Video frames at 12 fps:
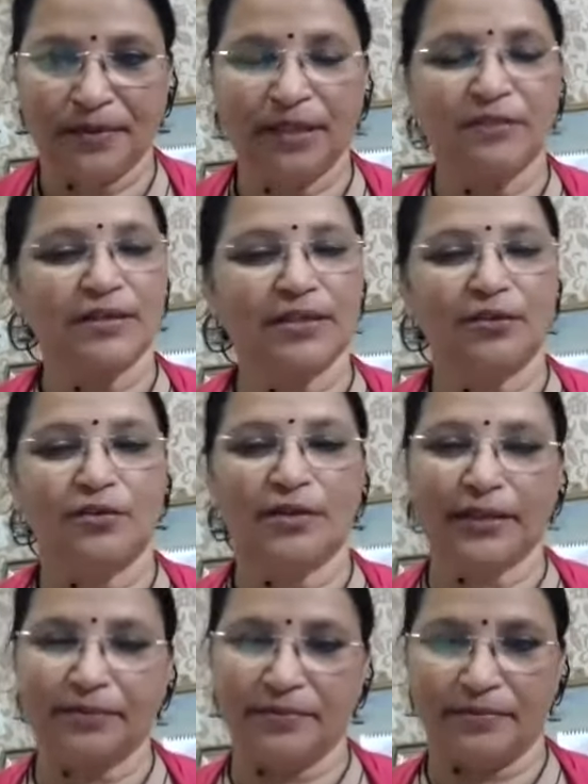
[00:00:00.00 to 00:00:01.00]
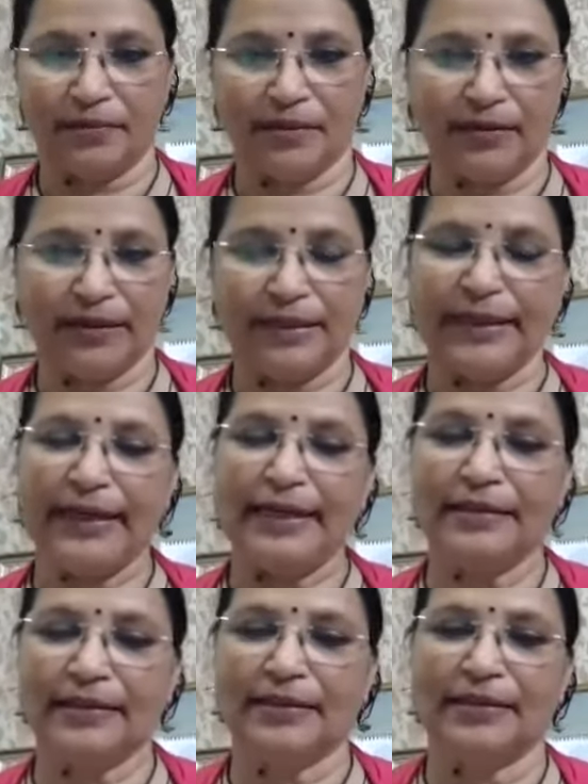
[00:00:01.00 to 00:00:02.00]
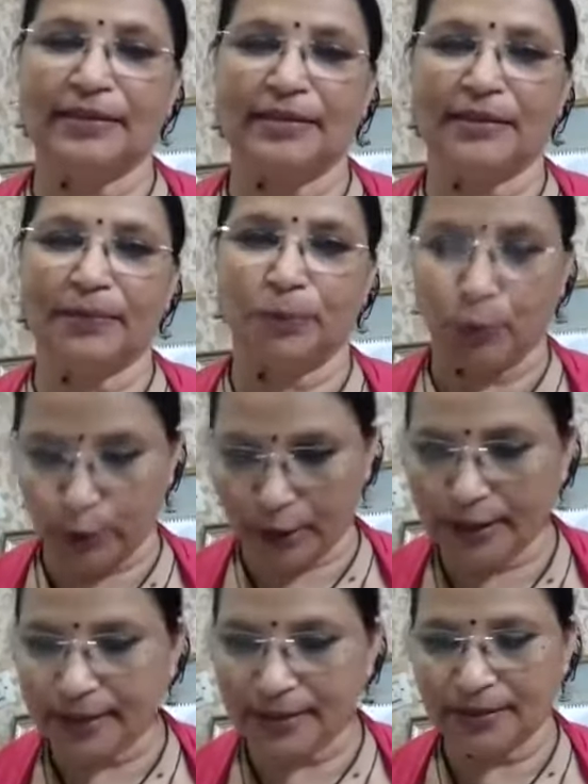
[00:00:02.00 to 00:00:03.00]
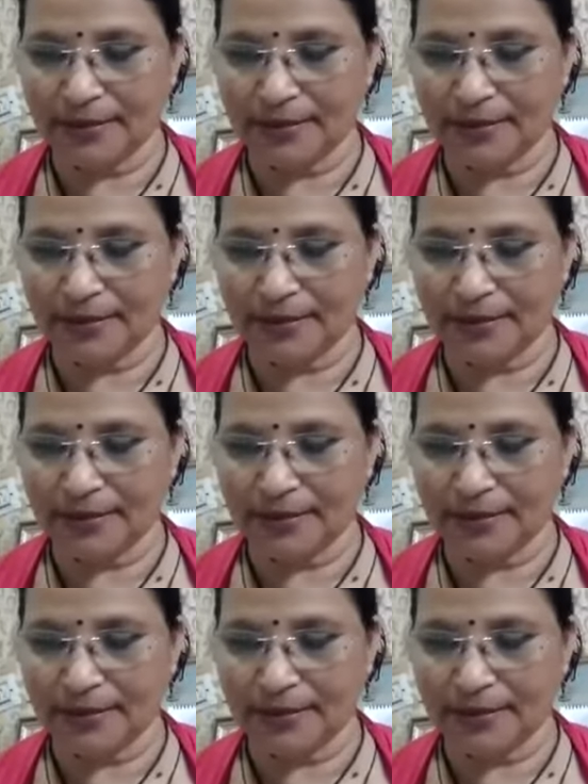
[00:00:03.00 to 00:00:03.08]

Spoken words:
He was not a great poet,